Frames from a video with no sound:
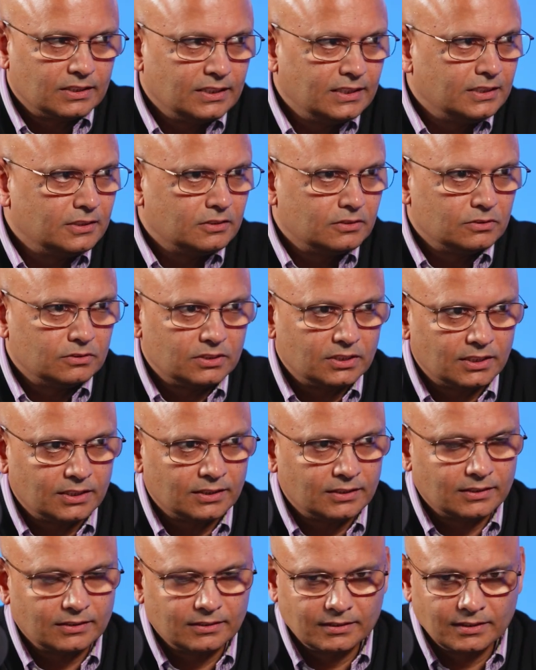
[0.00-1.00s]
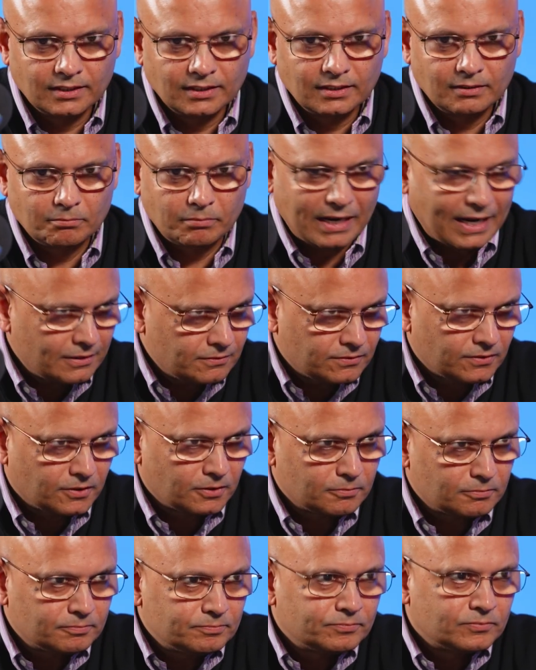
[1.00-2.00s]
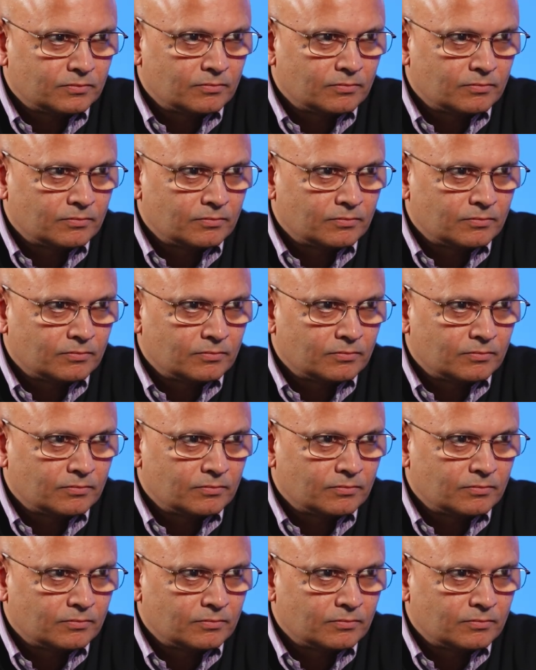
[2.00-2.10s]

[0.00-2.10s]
into the platform.